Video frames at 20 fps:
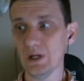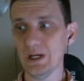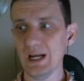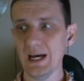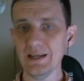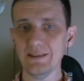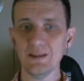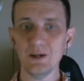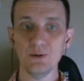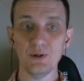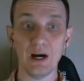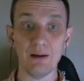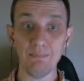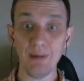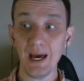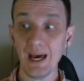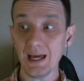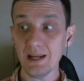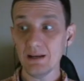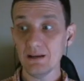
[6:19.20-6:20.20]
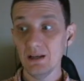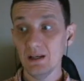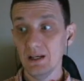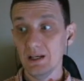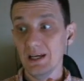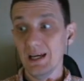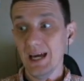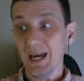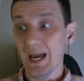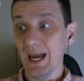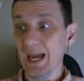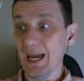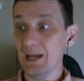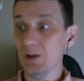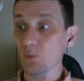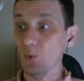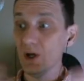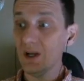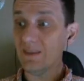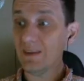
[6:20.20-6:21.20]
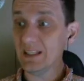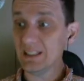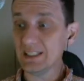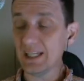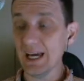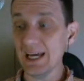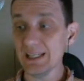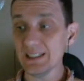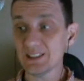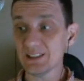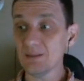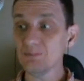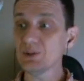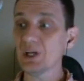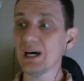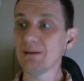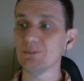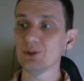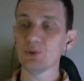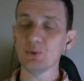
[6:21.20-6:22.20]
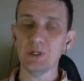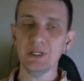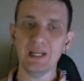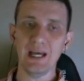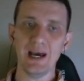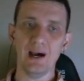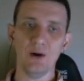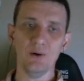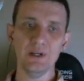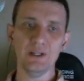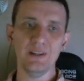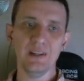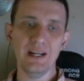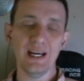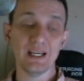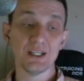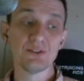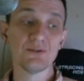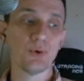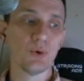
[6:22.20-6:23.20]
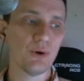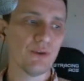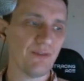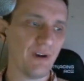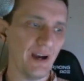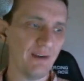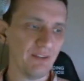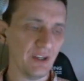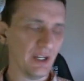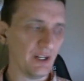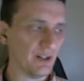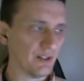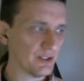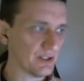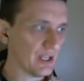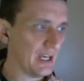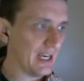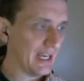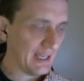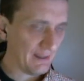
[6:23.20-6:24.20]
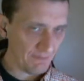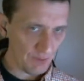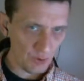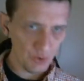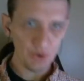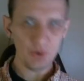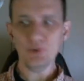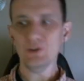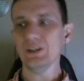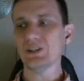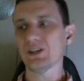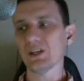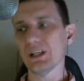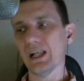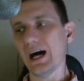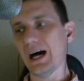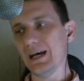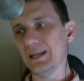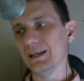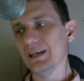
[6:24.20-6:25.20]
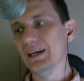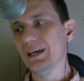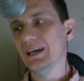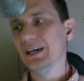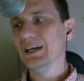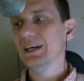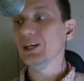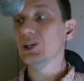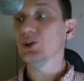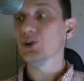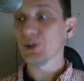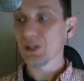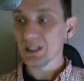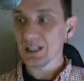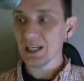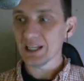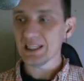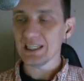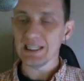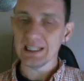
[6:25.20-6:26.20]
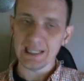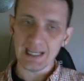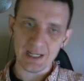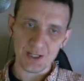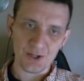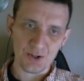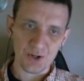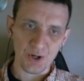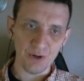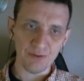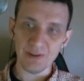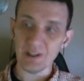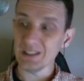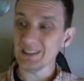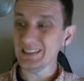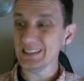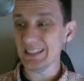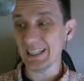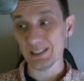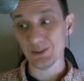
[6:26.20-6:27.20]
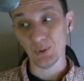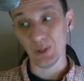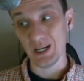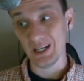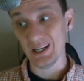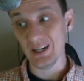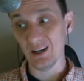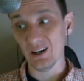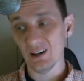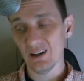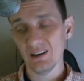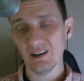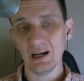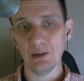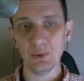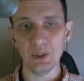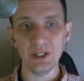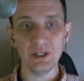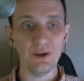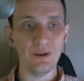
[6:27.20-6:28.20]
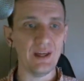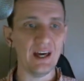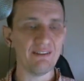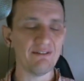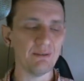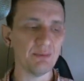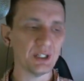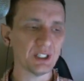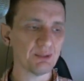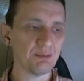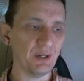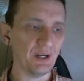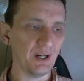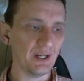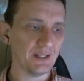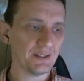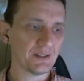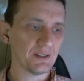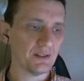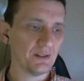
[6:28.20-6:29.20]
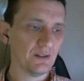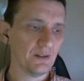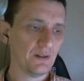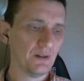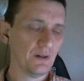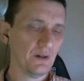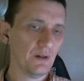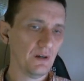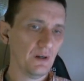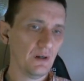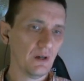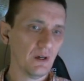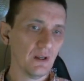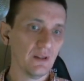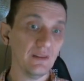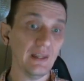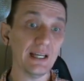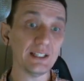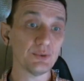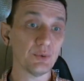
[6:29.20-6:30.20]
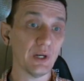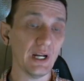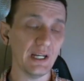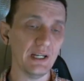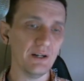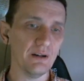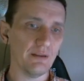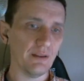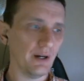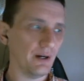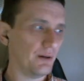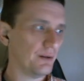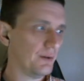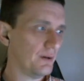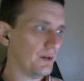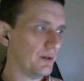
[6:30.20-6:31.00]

night, though, not bad. And one of these days, sometime between now and the next 4 or 5 years, if you do this a lot, you'll get lucky and catch a trophy. At least that's what I hear. I wouldn't know that from experience. That's what I hear, though.